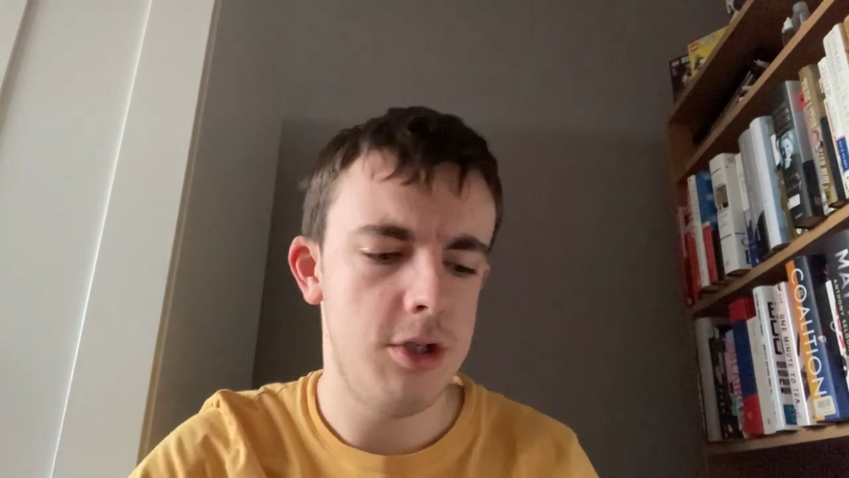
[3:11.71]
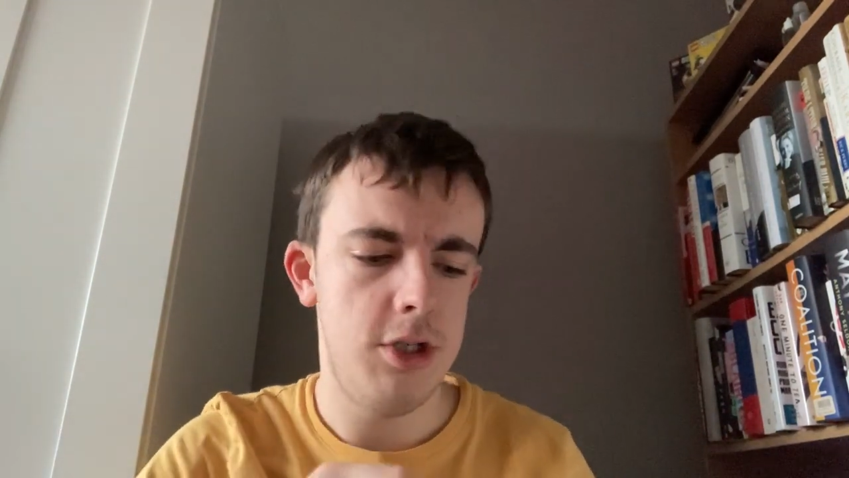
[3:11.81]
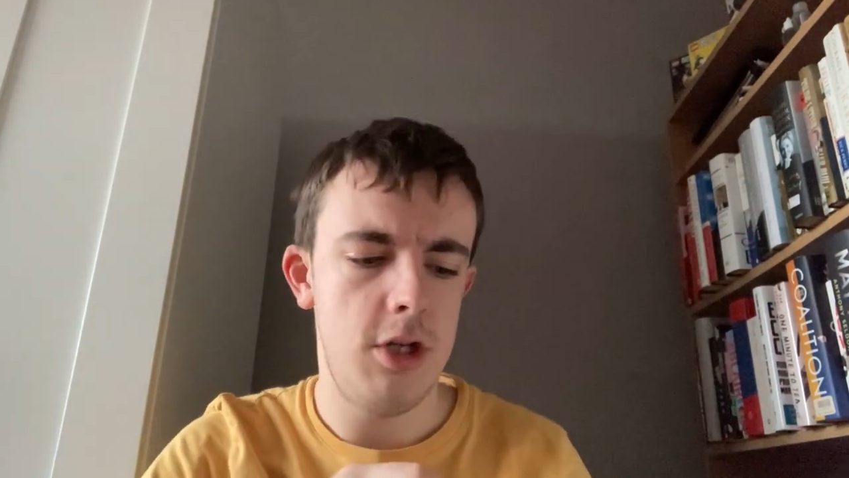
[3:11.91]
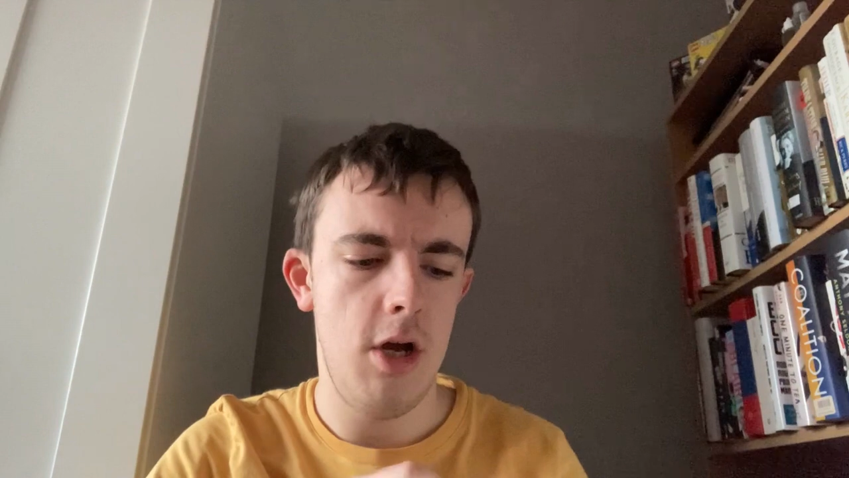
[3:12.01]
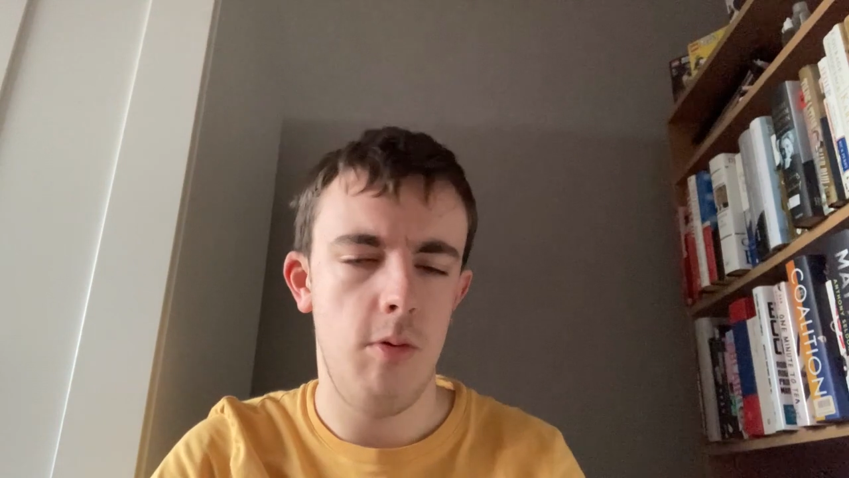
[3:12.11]

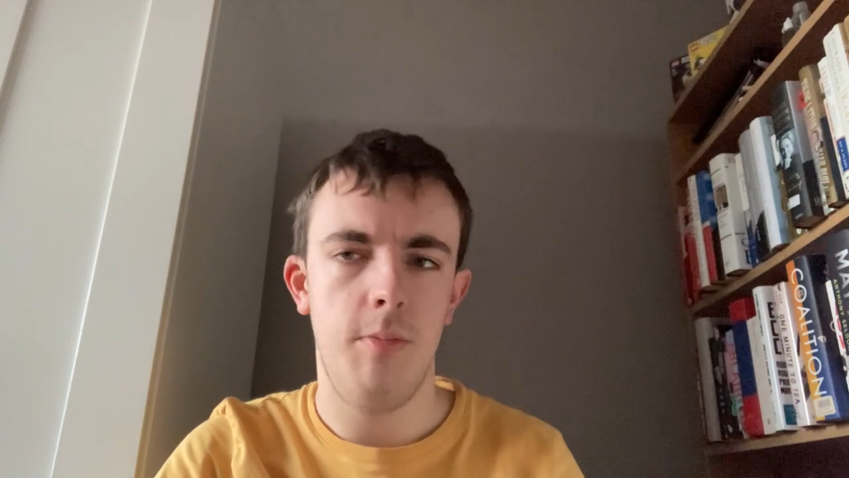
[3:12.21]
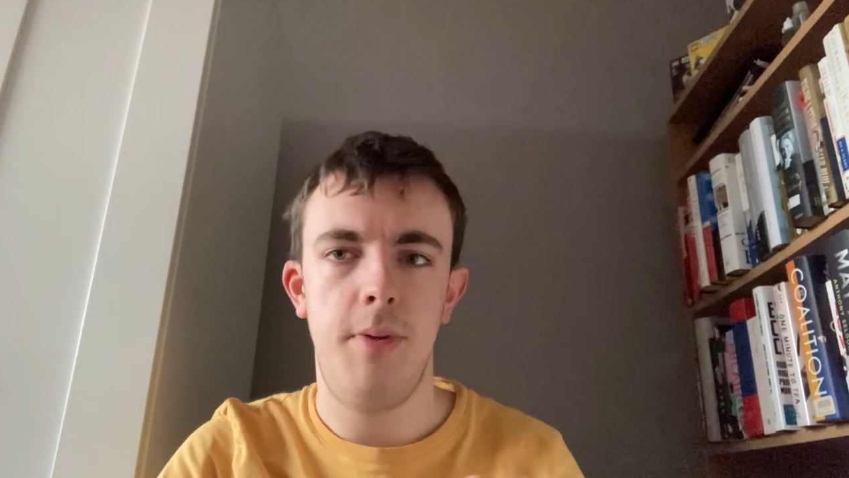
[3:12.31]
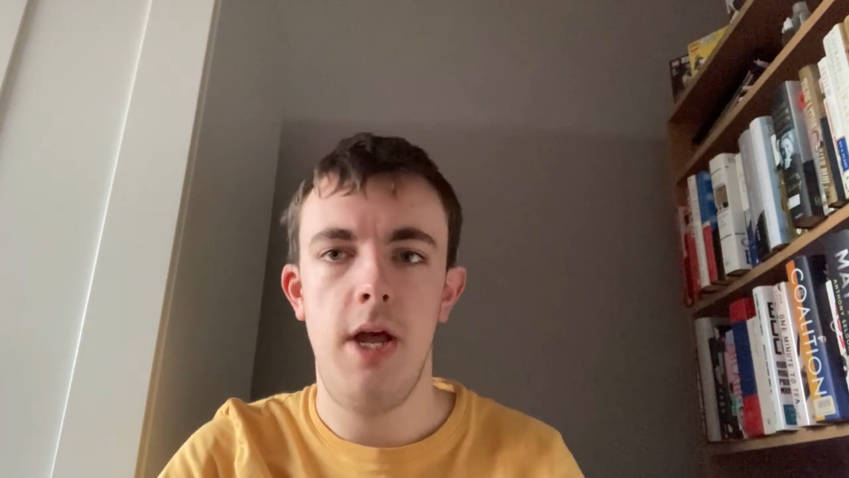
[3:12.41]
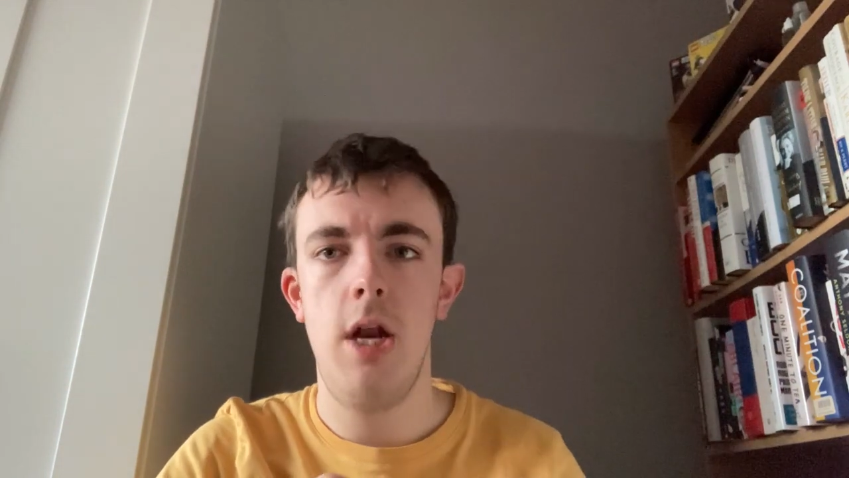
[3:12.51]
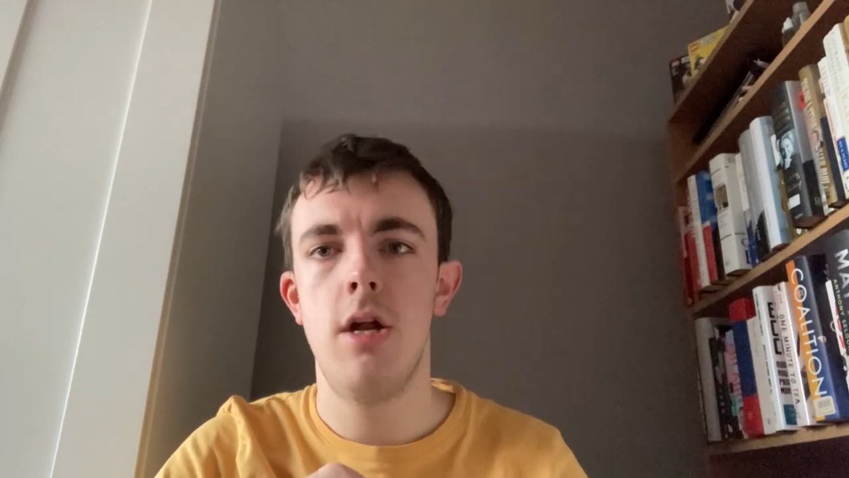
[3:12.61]
So,
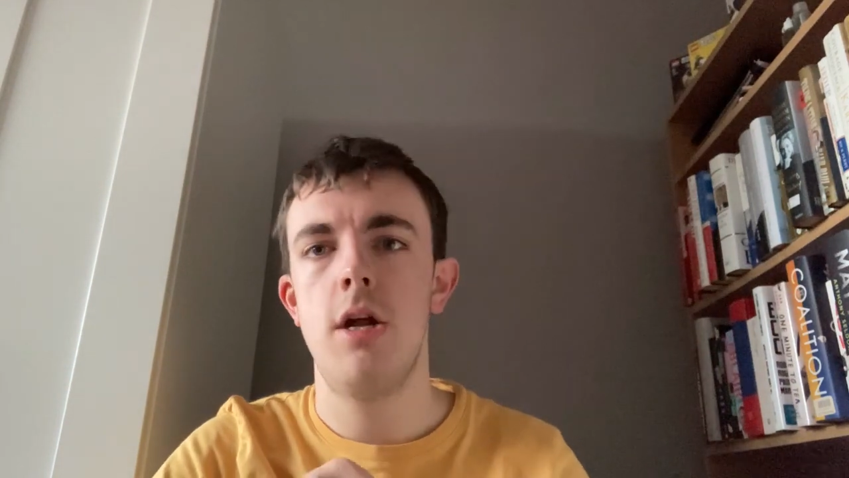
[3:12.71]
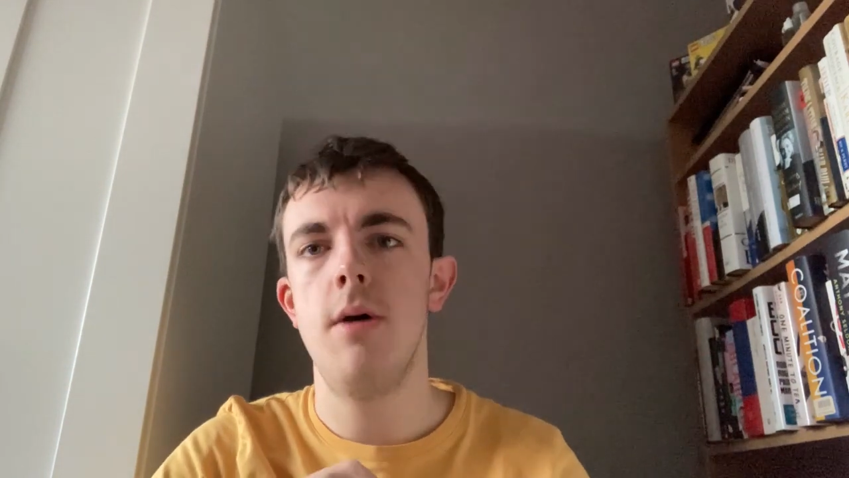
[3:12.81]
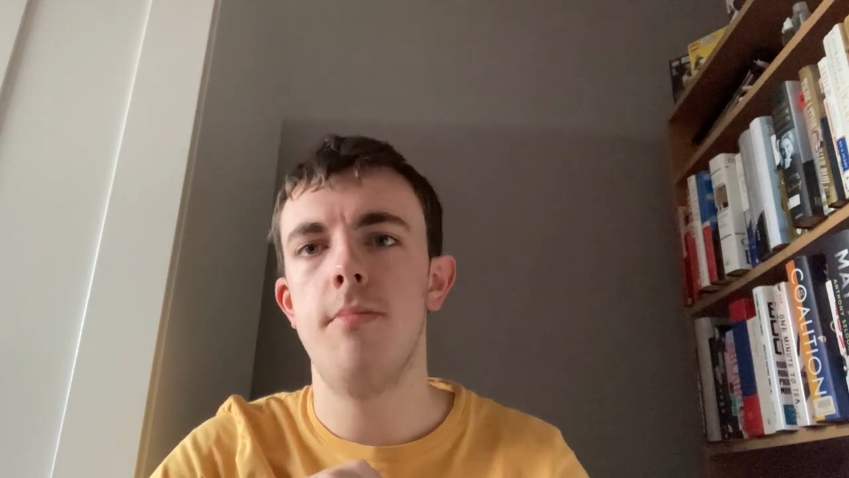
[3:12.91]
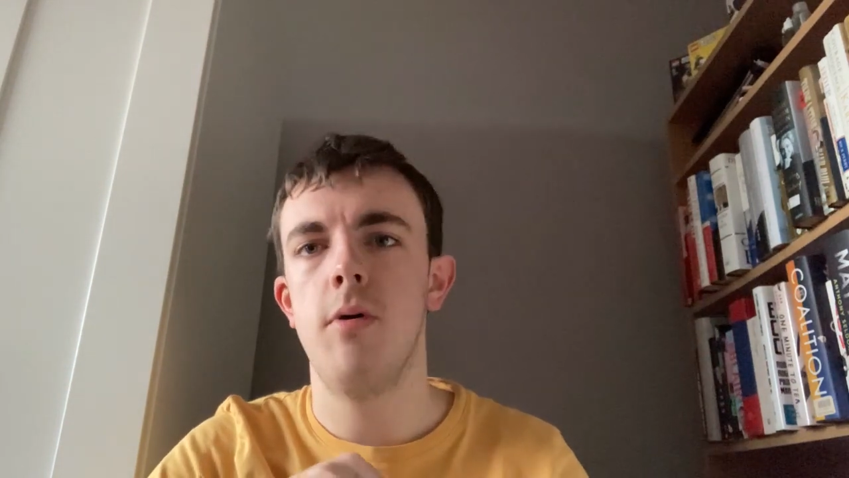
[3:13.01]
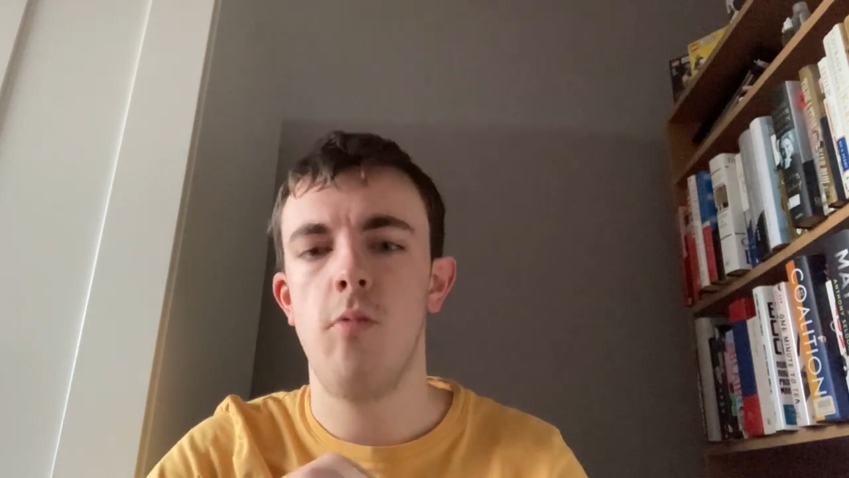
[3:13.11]
pin
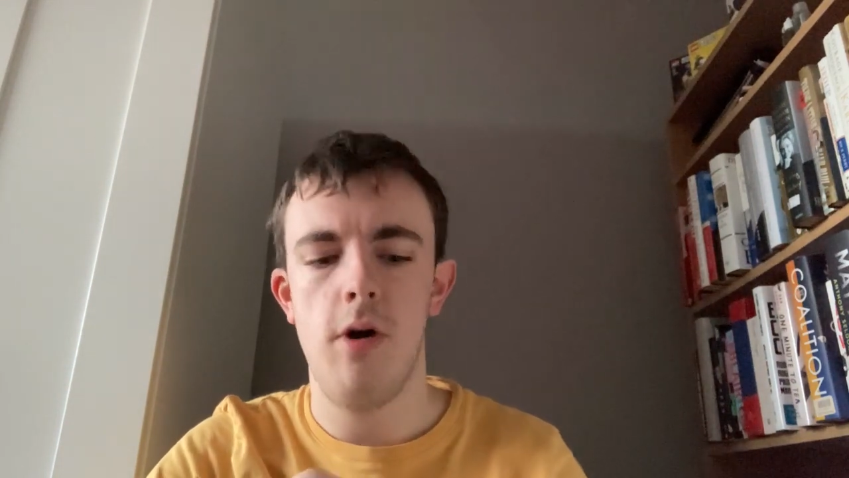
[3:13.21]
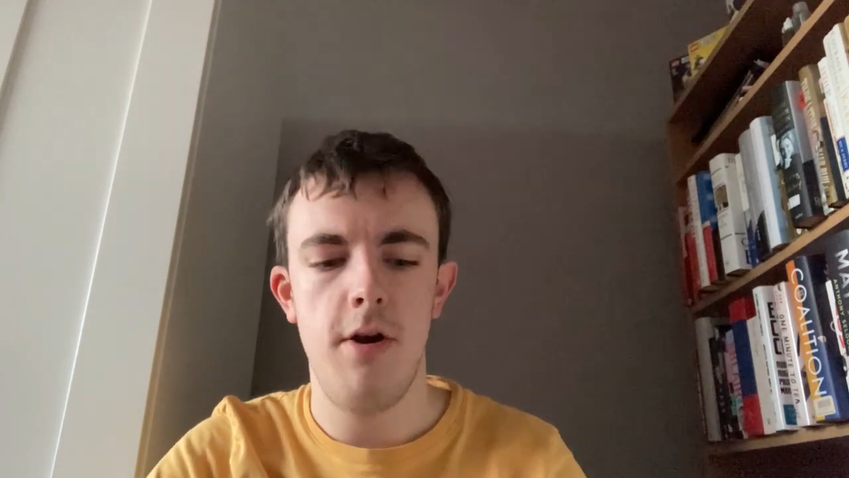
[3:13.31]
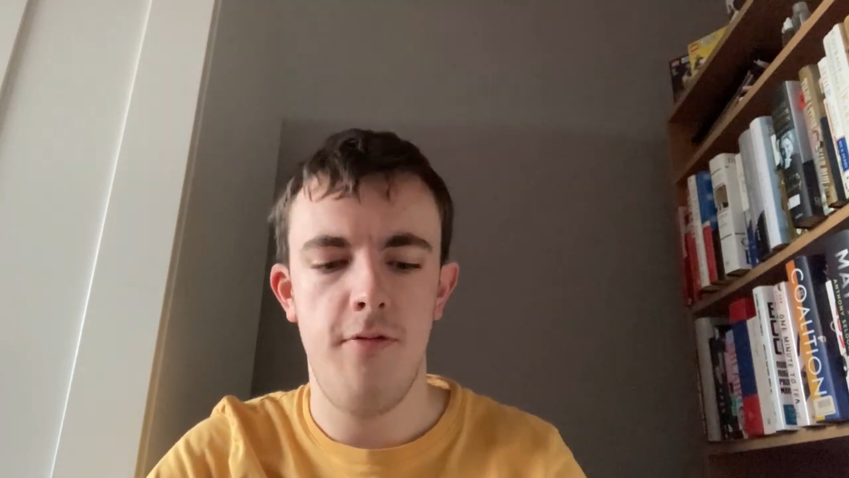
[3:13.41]
number one